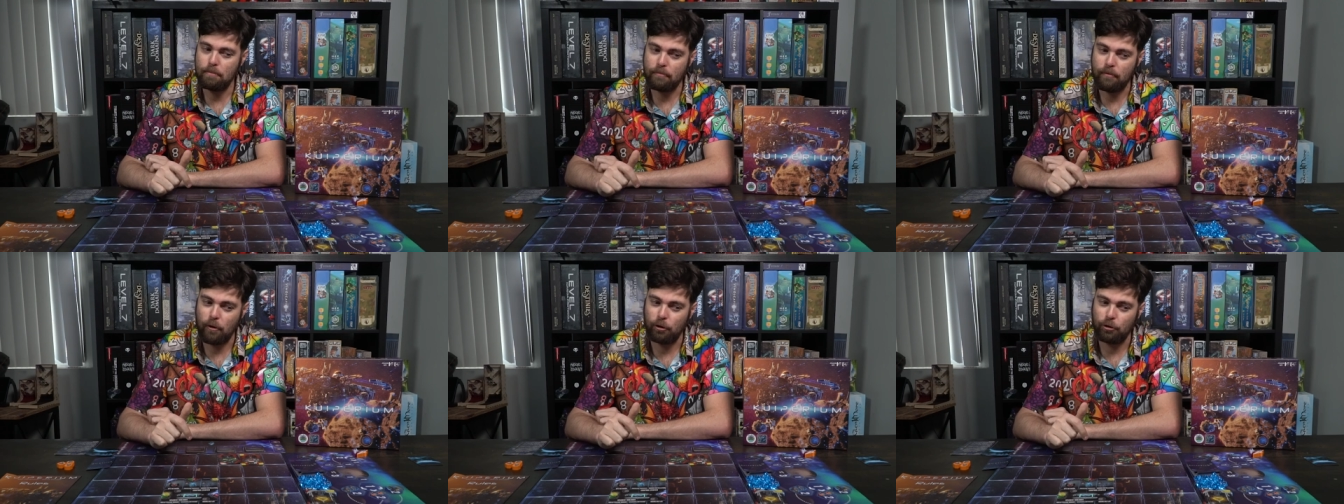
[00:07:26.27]

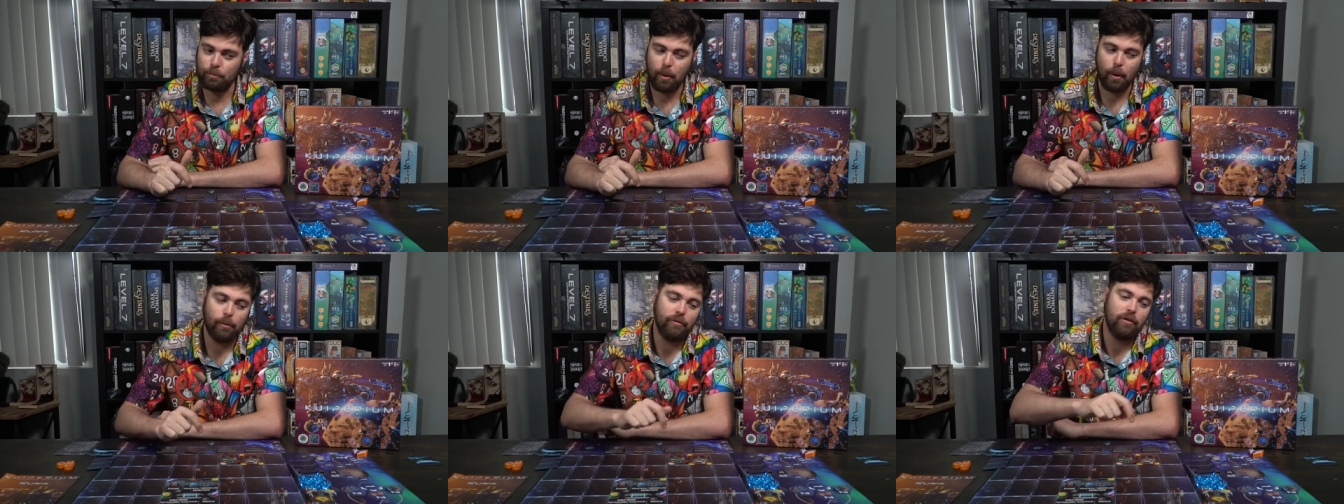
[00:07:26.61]

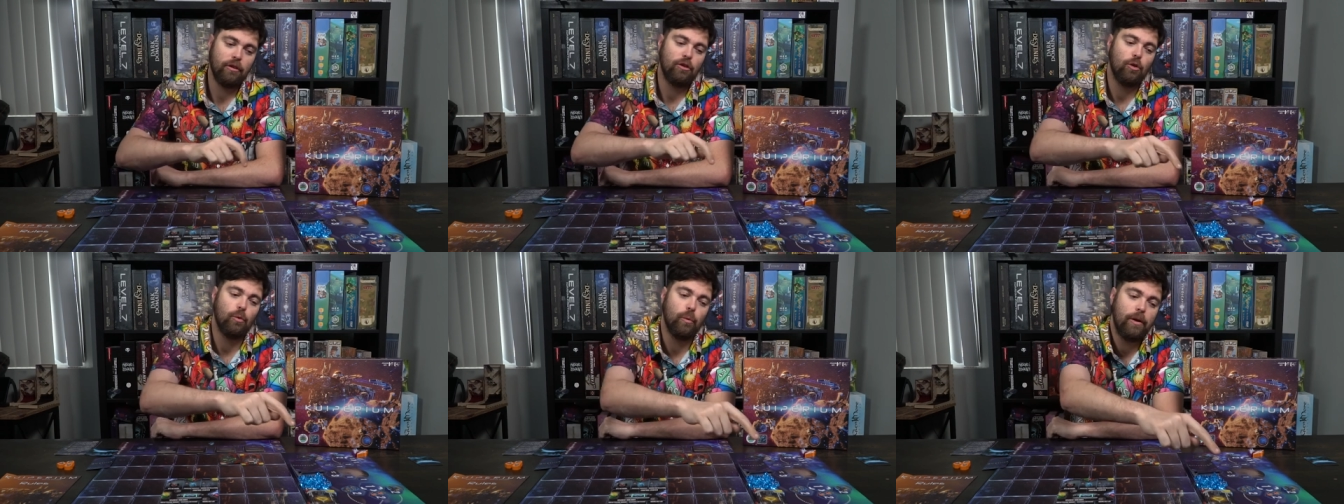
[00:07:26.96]
First
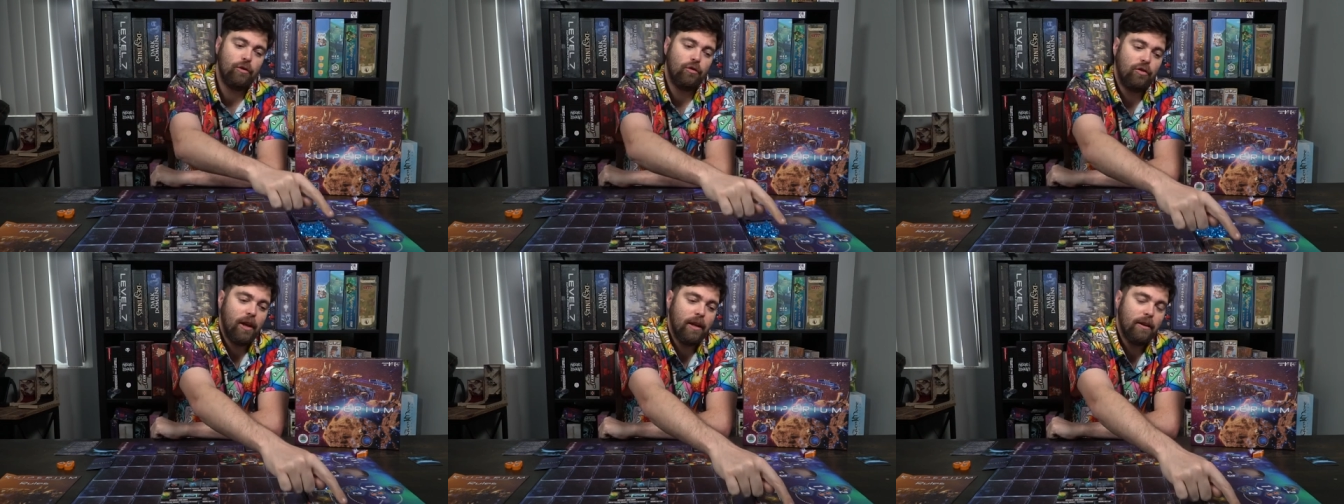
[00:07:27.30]
person to
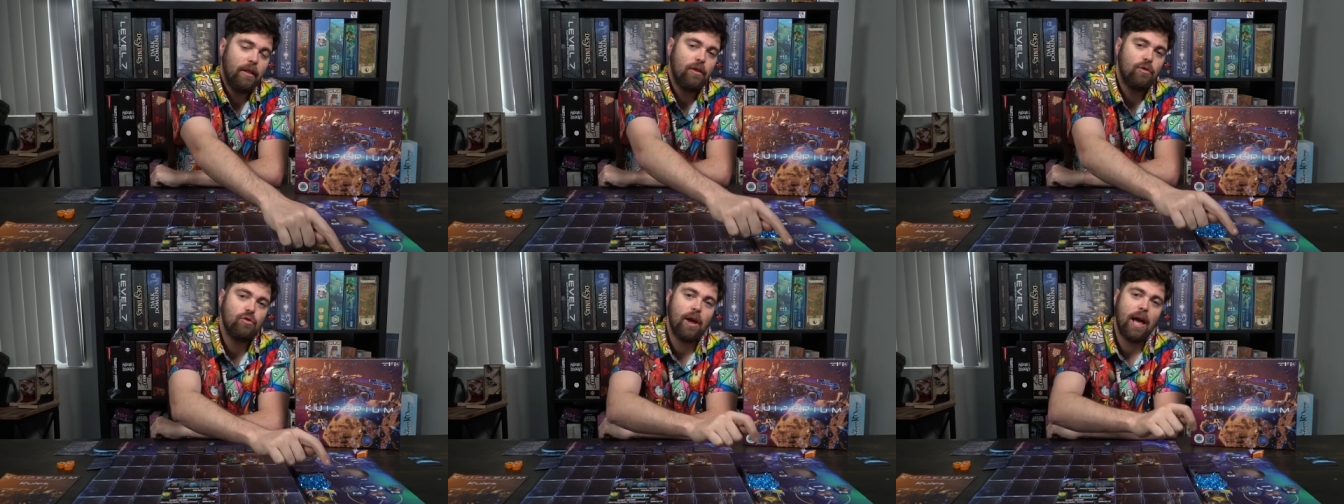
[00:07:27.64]
reach the end
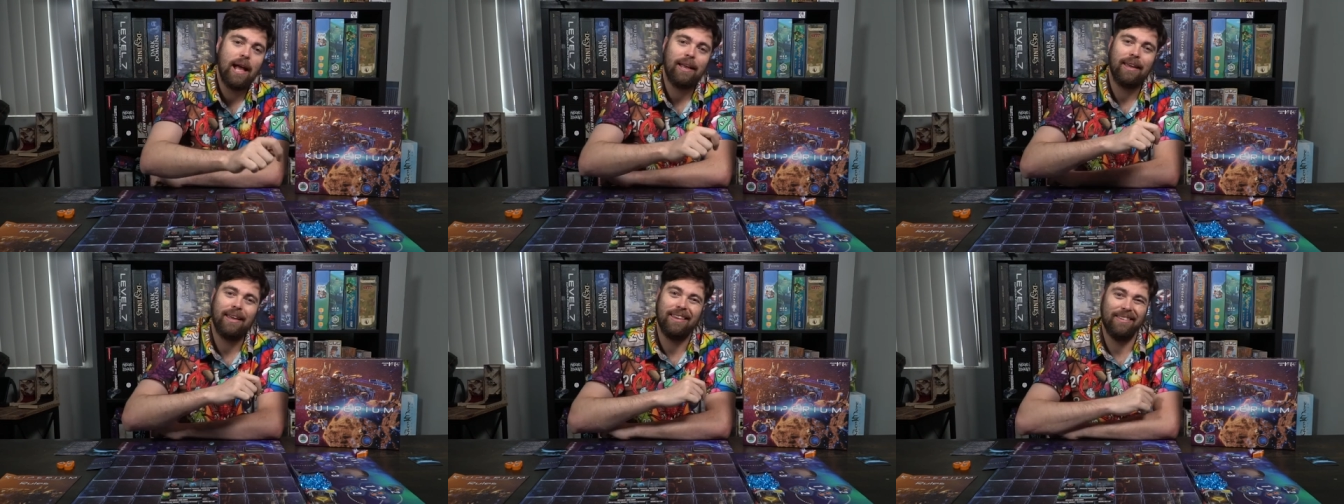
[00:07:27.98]
of the
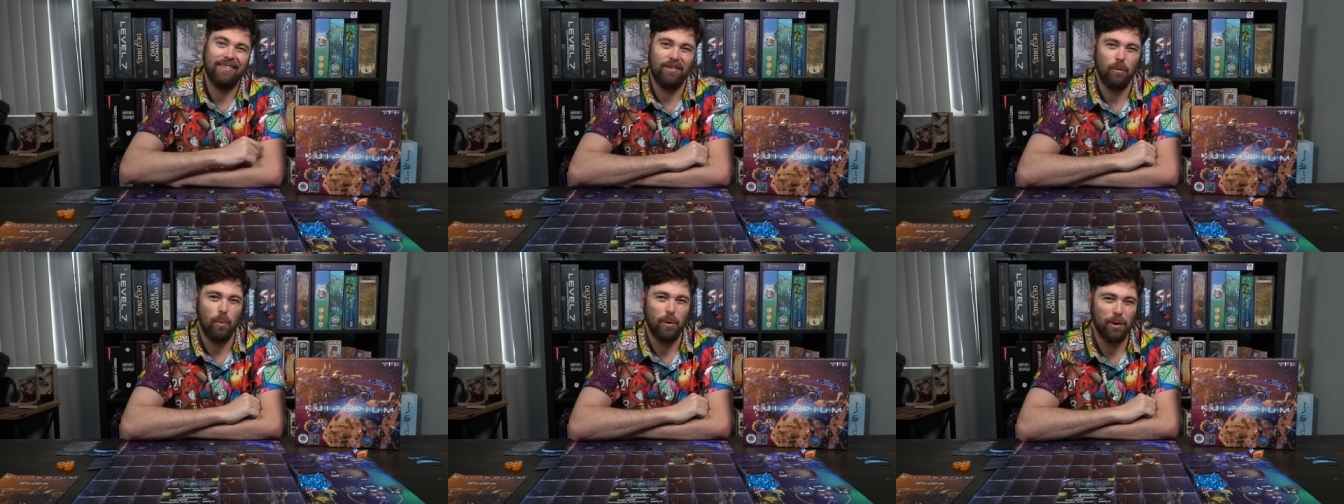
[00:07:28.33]
track
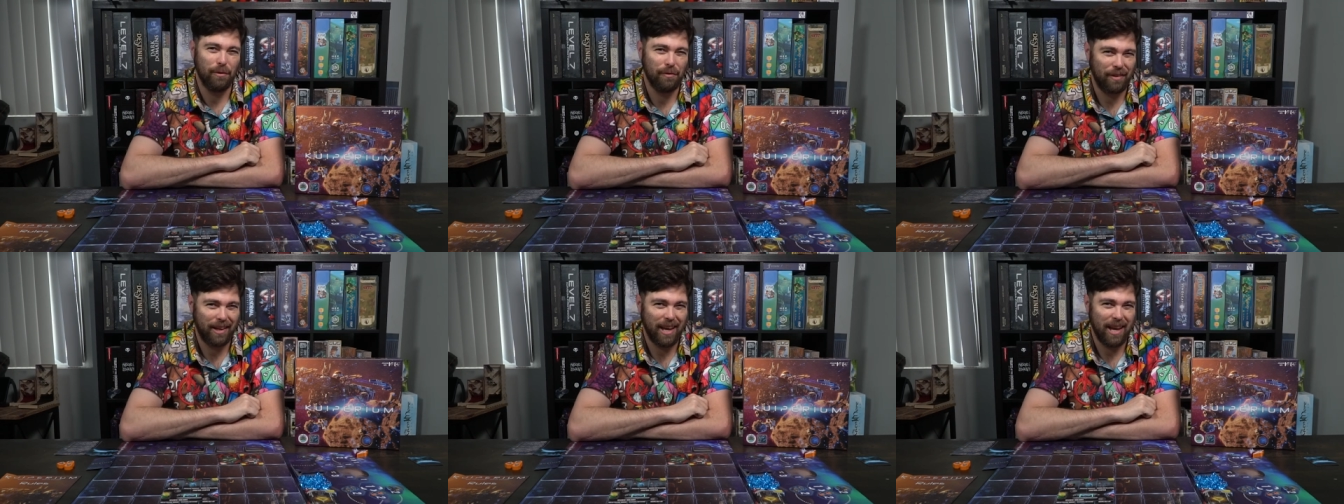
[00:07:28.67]
is the winner
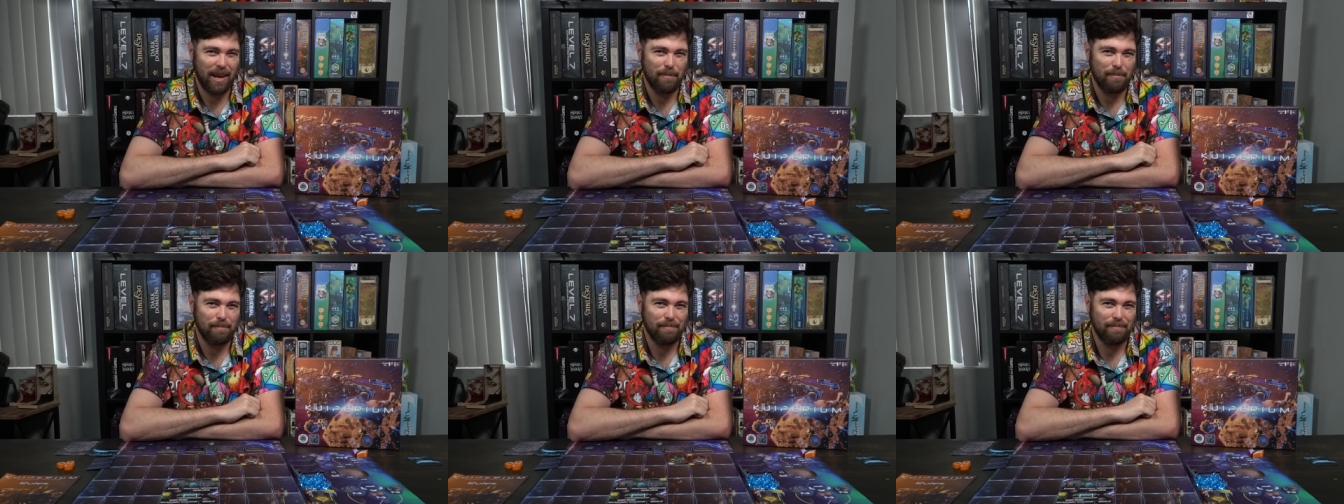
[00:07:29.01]
of the
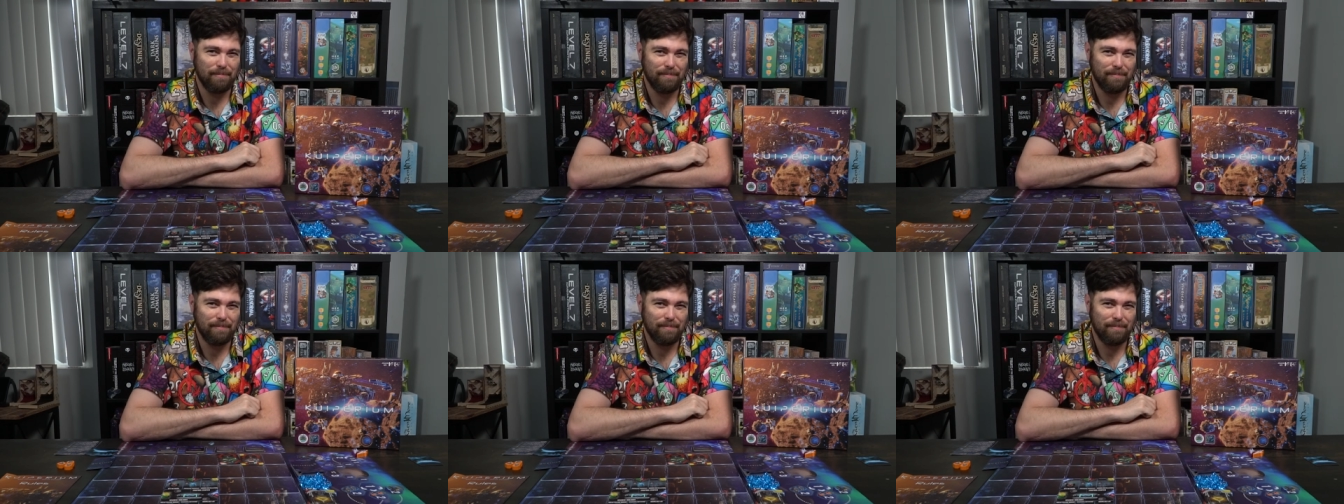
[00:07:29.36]
game.